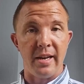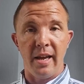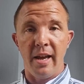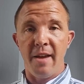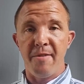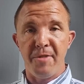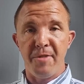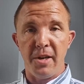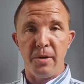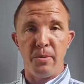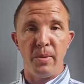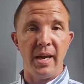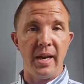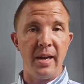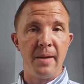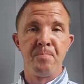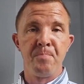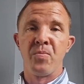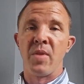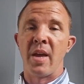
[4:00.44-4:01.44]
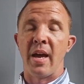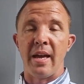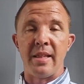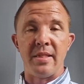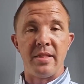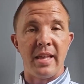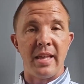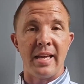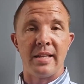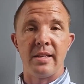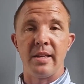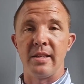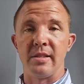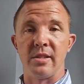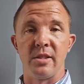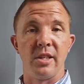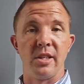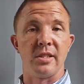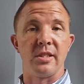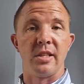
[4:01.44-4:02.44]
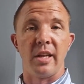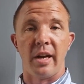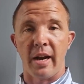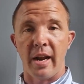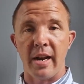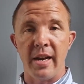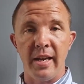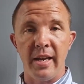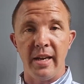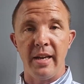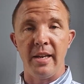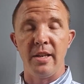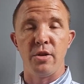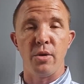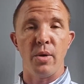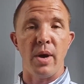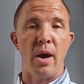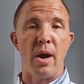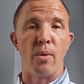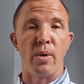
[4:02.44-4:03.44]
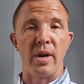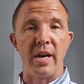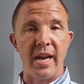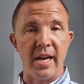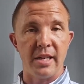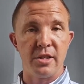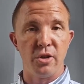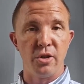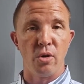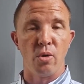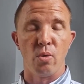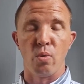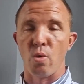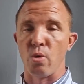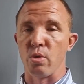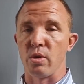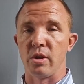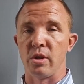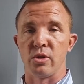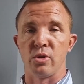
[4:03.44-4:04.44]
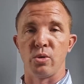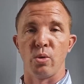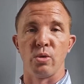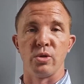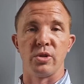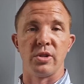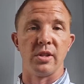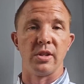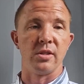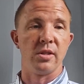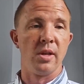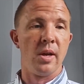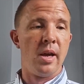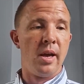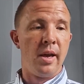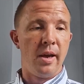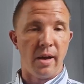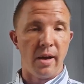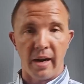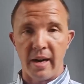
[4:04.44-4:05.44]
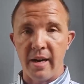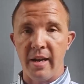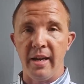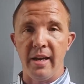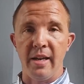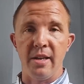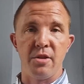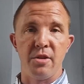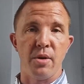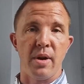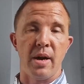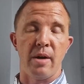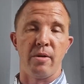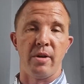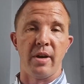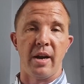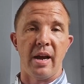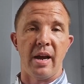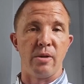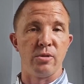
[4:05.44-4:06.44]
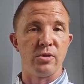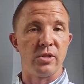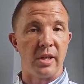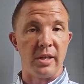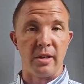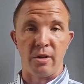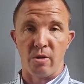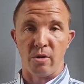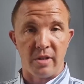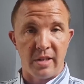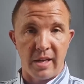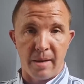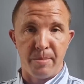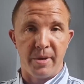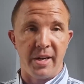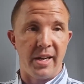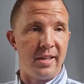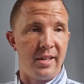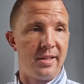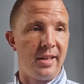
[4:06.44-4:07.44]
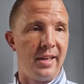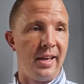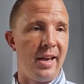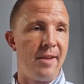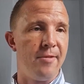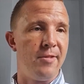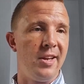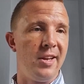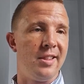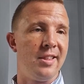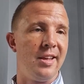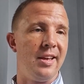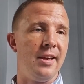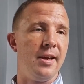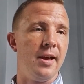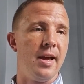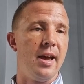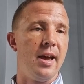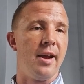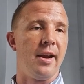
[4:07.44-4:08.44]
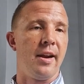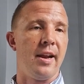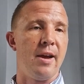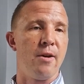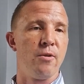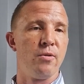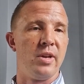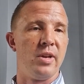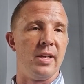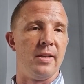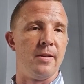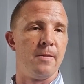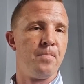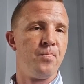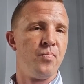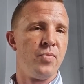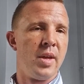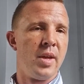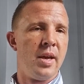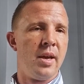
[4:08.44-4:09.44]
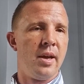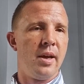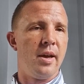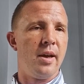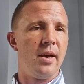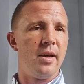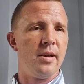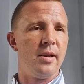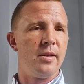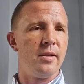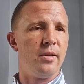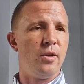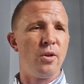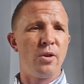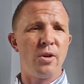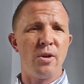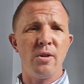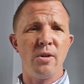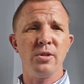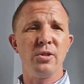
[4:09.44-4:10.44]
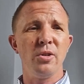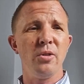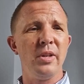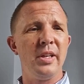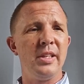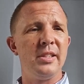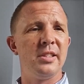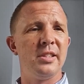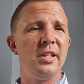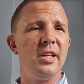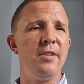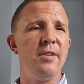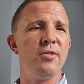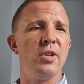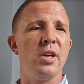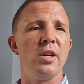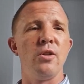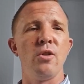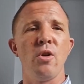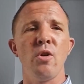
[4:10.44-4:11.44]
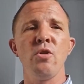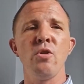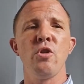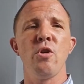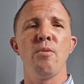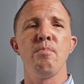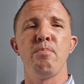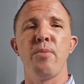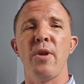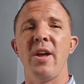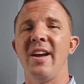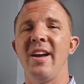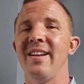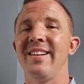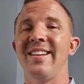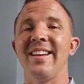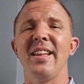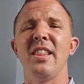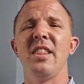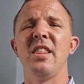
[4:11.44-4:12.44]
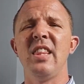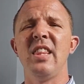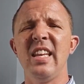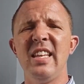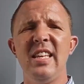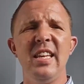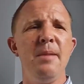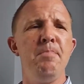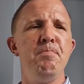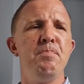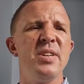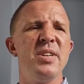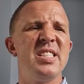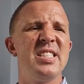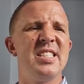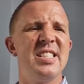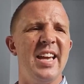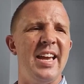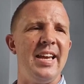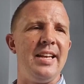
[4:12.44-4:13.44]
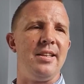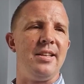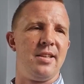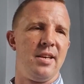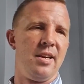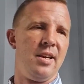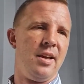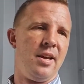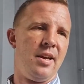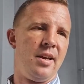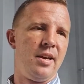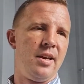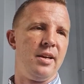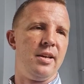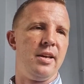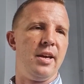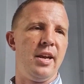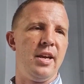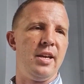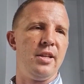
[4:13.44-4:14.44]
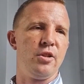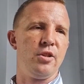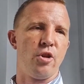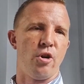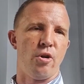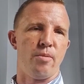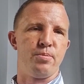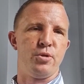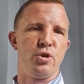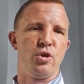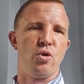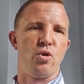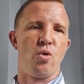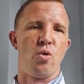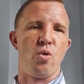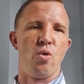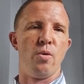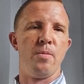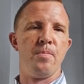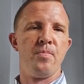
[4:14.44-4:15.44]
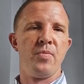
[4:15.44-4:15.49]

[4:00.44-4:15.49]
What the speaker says: everywhere, and that is just running into our natural water sources, running into our grounds and contaminating everything around it. Newcastle received a non-compliant 30% green drop score